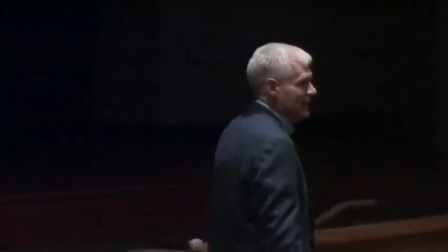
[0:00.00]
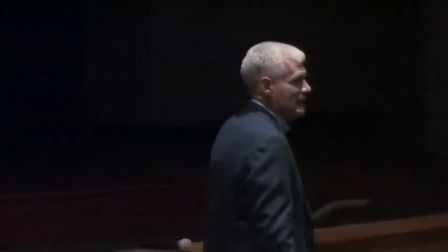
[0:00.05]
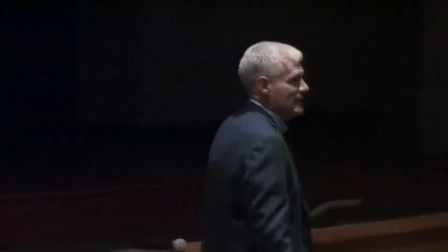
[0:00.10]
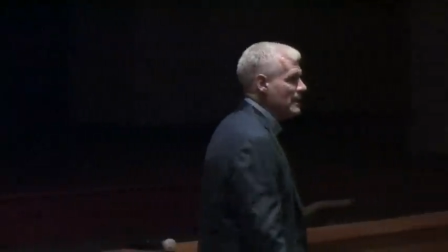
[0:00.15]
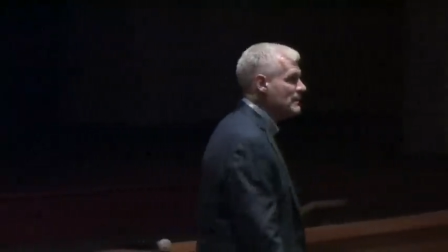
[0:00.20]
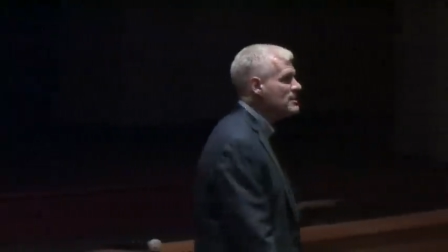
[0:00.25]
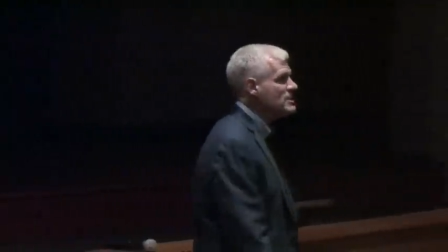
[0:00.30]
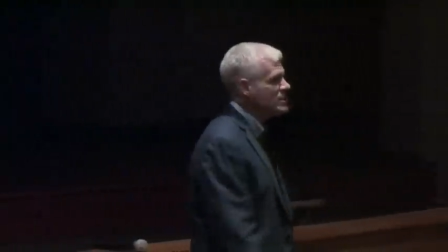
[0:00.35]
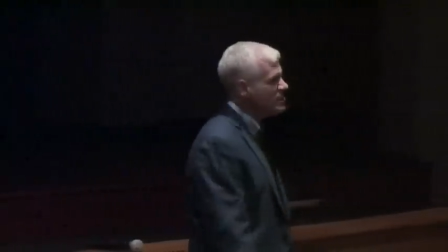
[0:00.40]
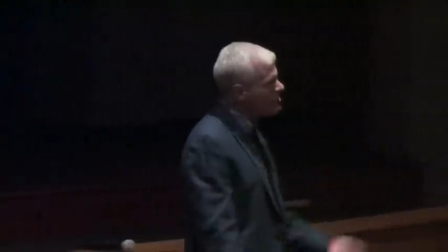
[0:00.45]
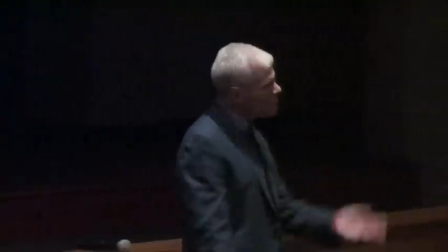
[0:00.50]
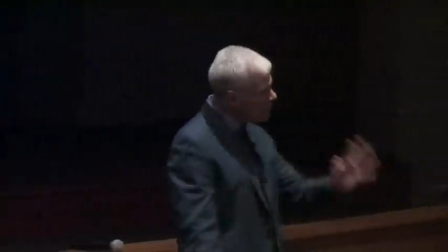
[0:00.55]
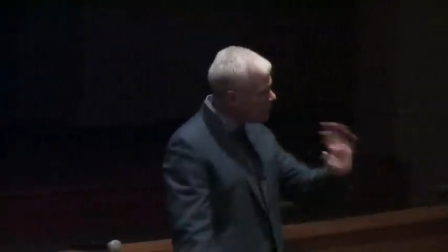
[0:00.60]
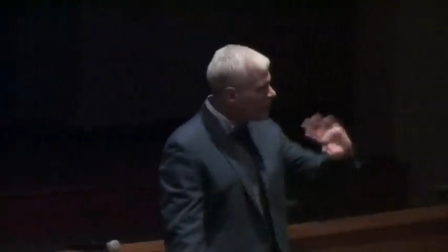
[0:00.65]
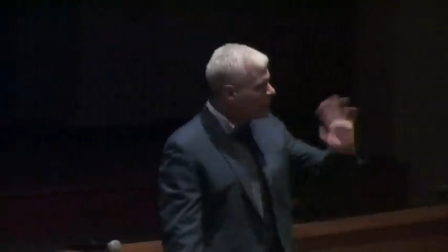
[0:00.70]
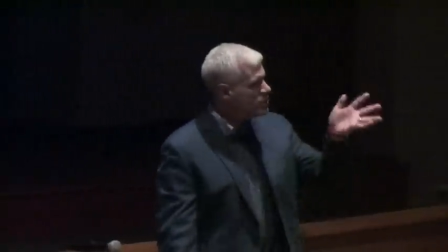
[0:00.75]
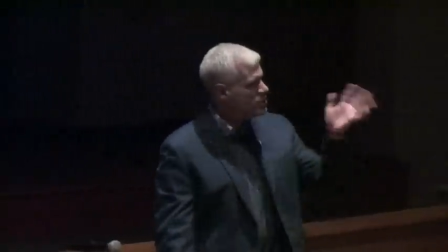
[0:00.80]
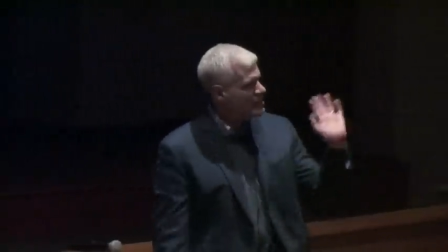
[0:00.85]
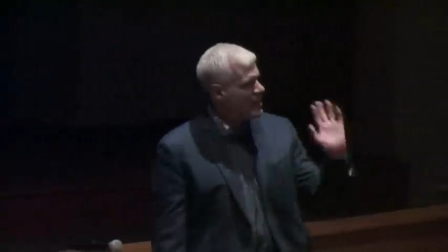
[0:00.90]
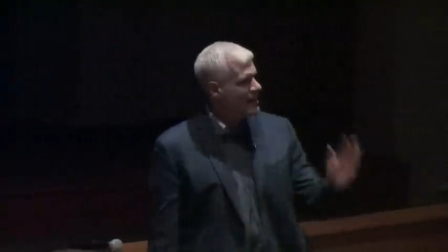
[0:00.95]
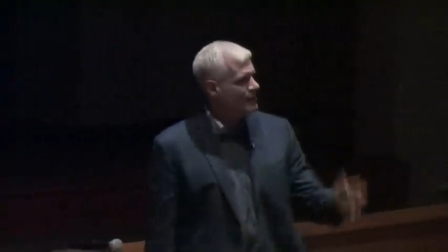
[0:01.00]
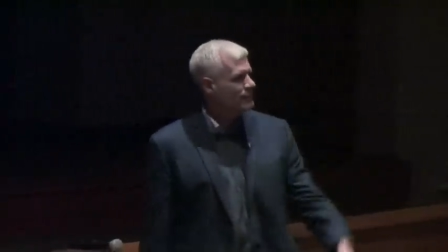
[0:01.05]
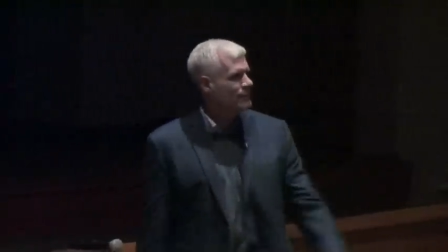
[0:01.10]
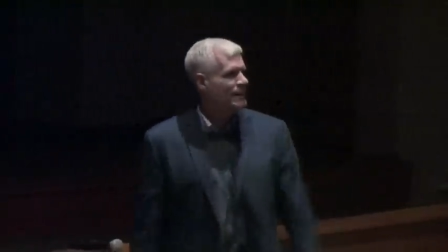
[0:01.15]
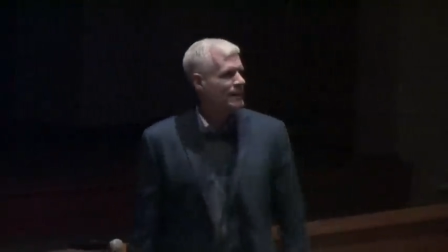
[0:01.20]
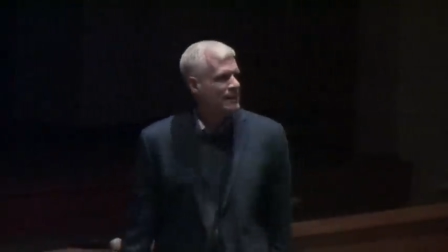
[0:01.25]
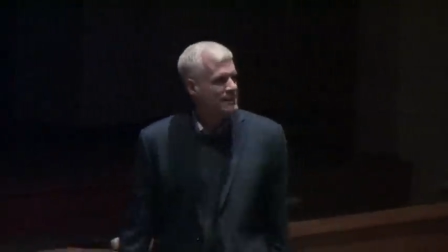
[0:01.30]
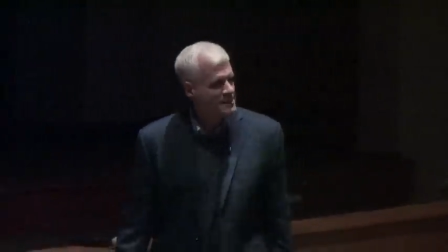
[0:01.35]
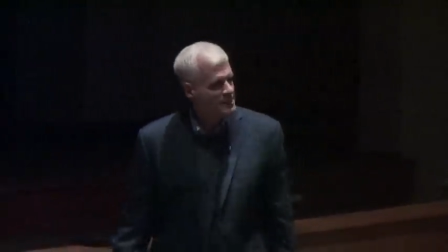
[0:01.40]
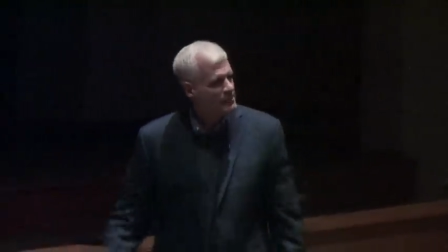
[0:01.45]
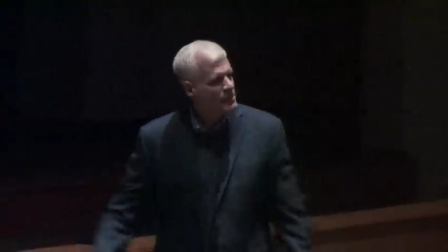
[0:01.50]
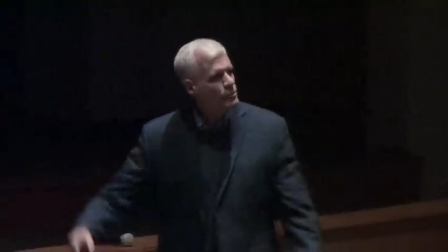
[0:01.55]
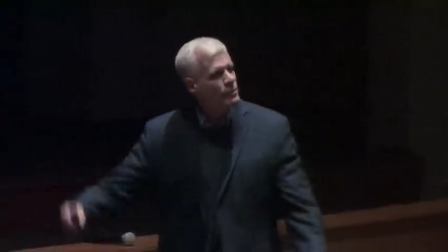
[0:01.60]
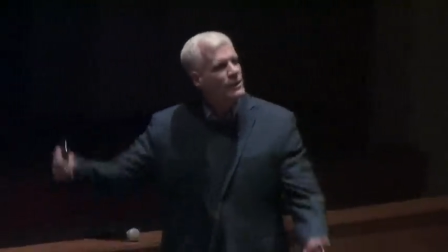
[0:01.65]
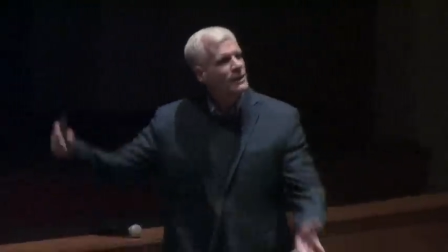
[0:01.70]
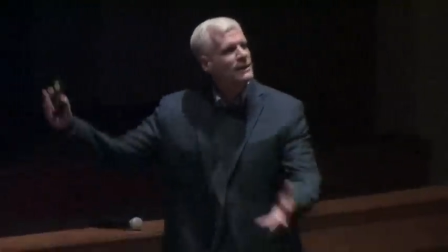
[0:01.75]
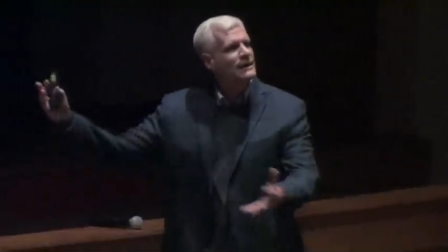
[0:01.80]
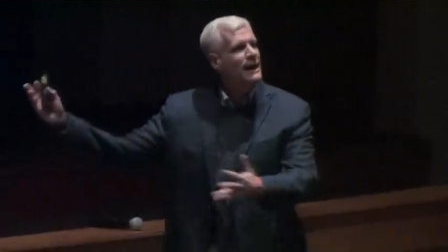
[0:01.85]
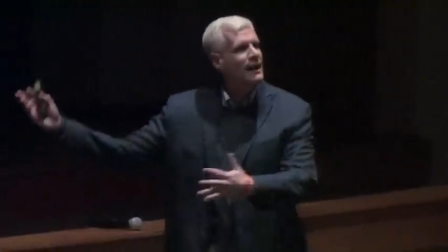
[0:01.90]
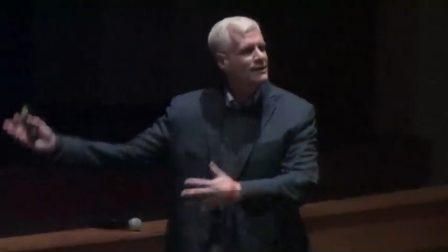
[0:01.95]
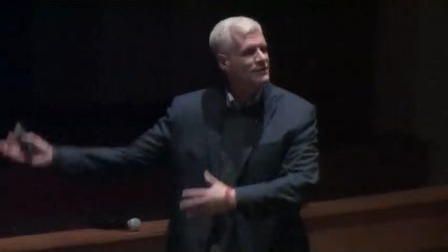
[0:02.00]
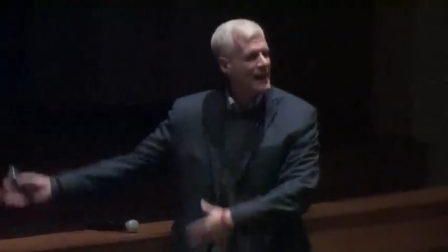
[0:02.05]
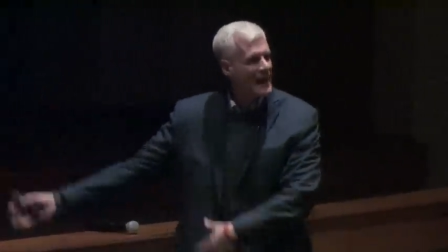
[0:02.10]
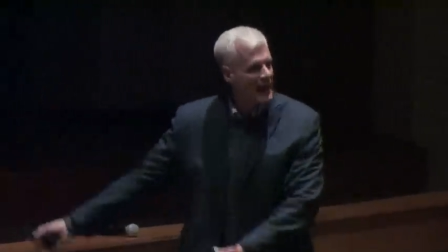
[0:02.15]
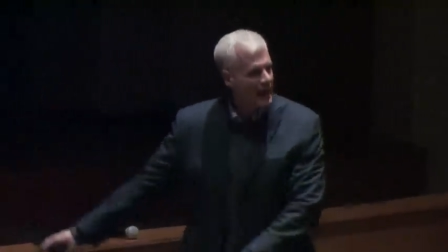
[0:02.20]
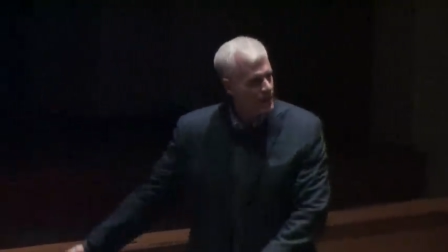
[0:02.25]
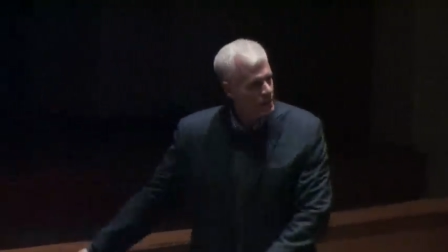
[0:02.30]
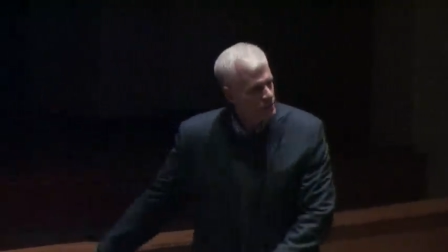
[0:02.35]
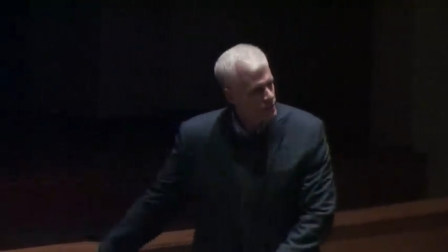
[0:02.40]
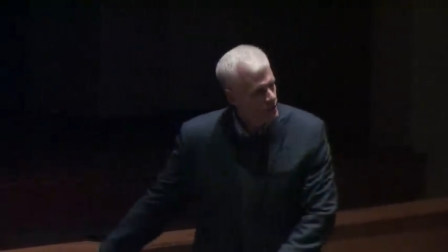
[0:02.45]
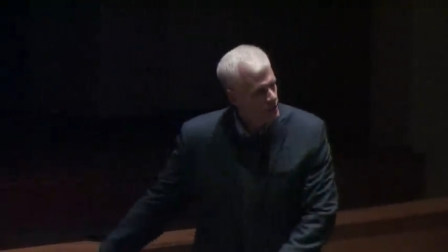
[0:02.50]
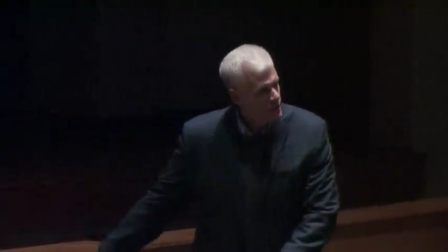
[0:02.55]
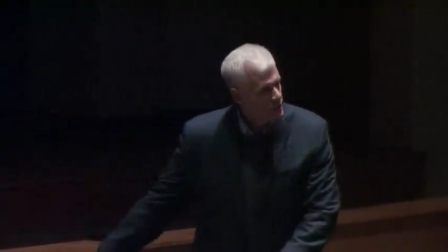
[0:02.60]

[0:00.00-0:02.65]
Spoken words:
Let me see if we understand what it is. Let me read it out loud